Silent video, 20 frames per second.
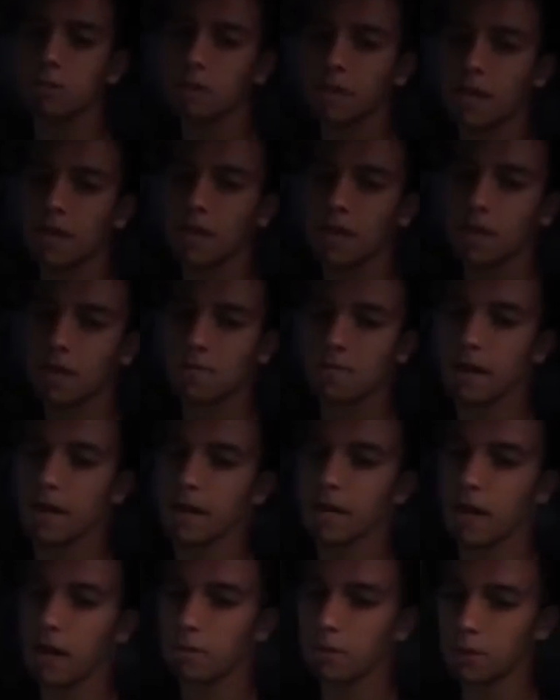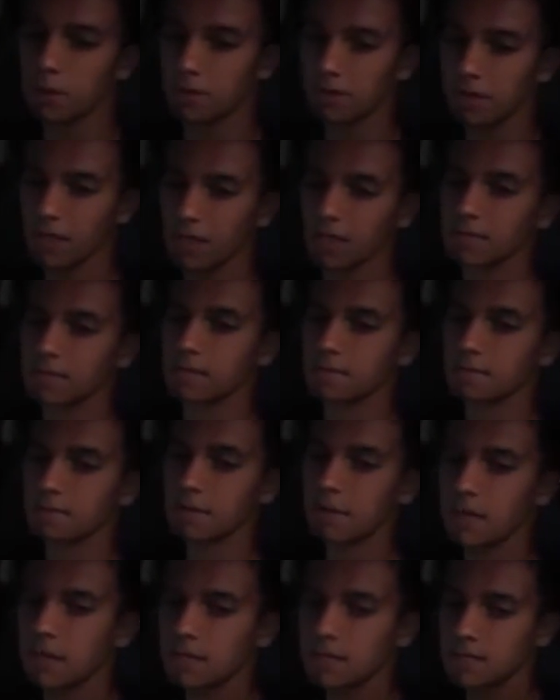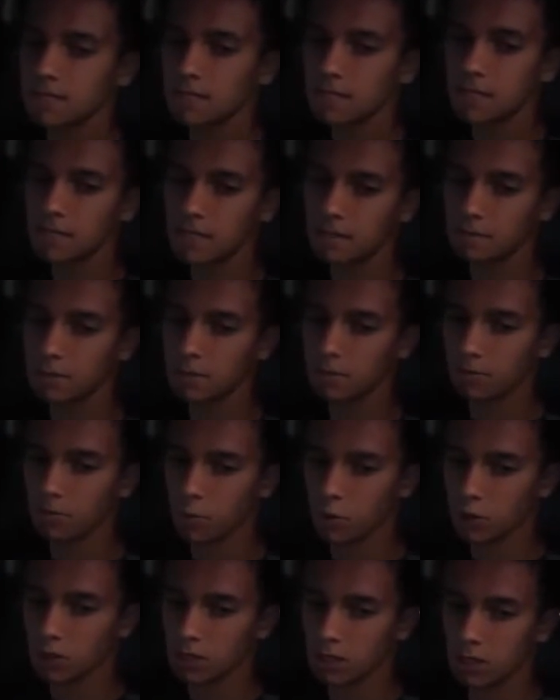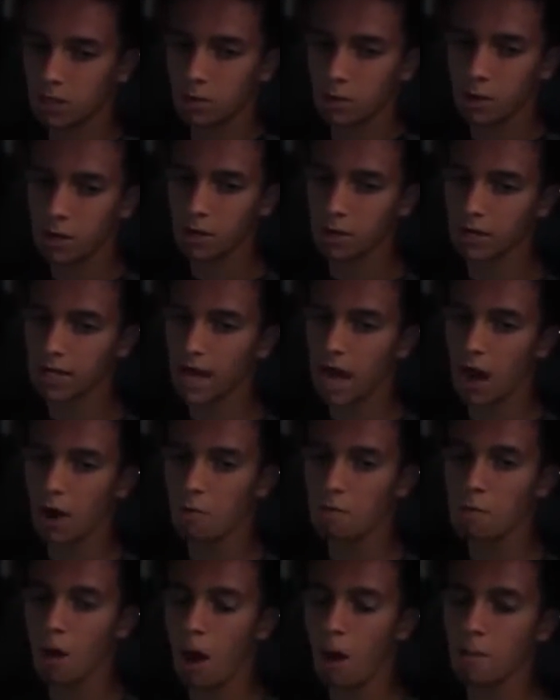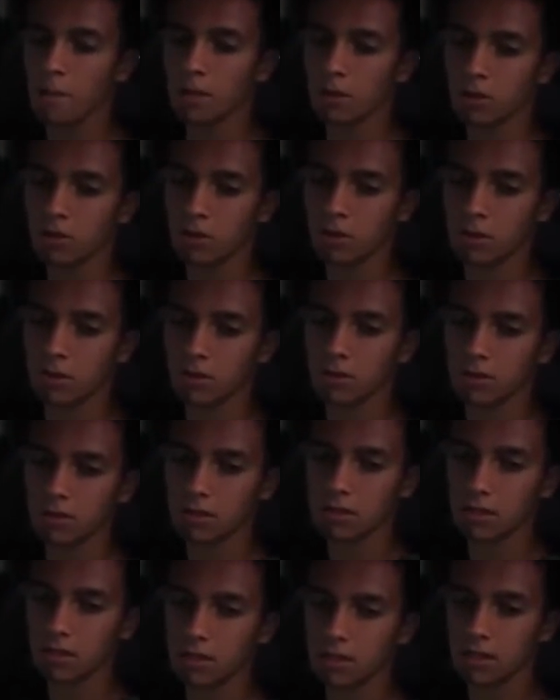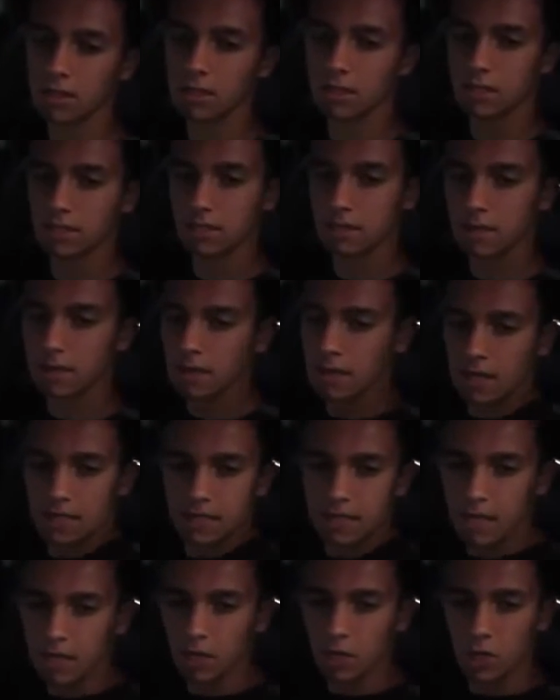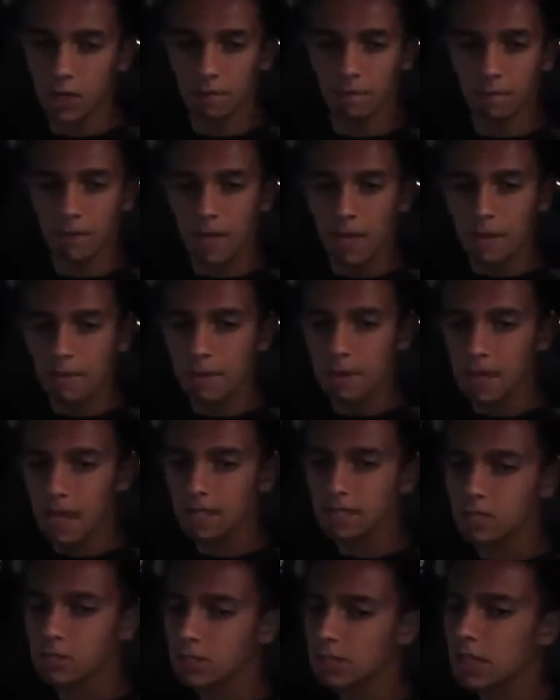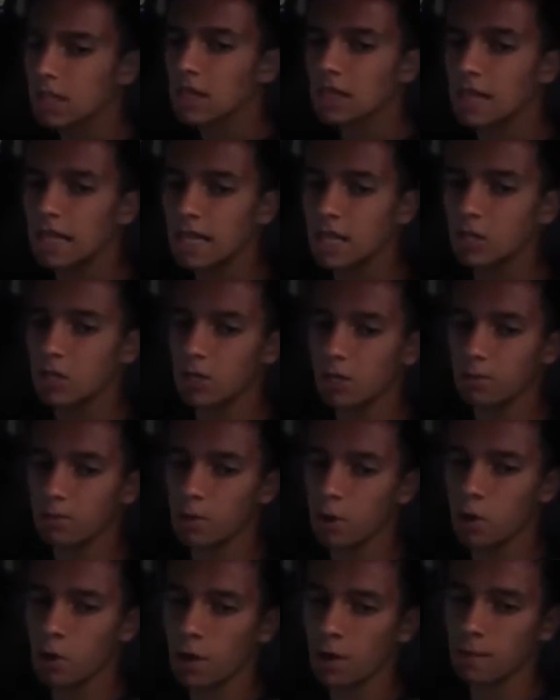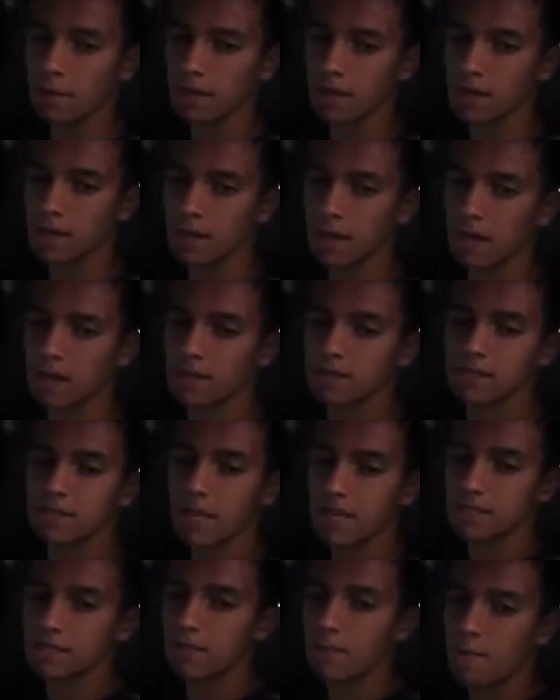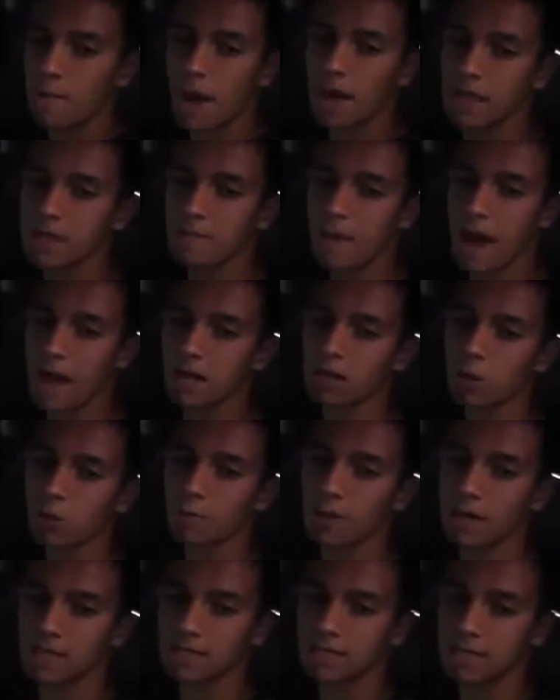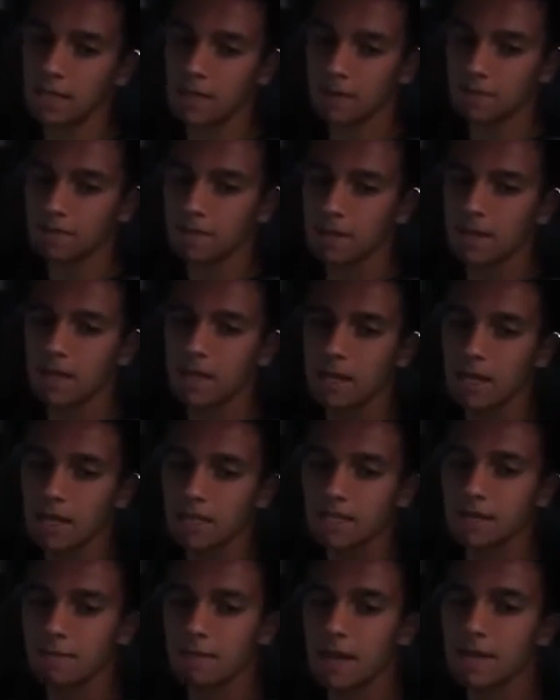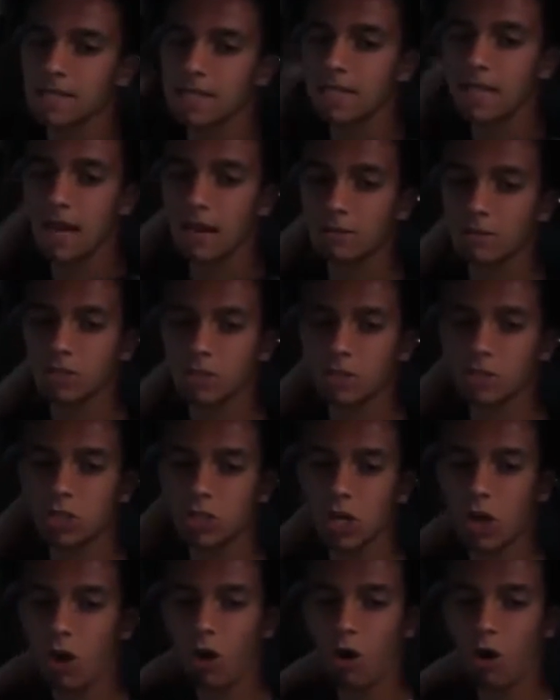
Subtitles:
be edited by a couple of things. synonyms of words in the query, how popular the result is, etc. But that's all done later in the programming, and it's less of a mathematical based thing. It's amazing how searching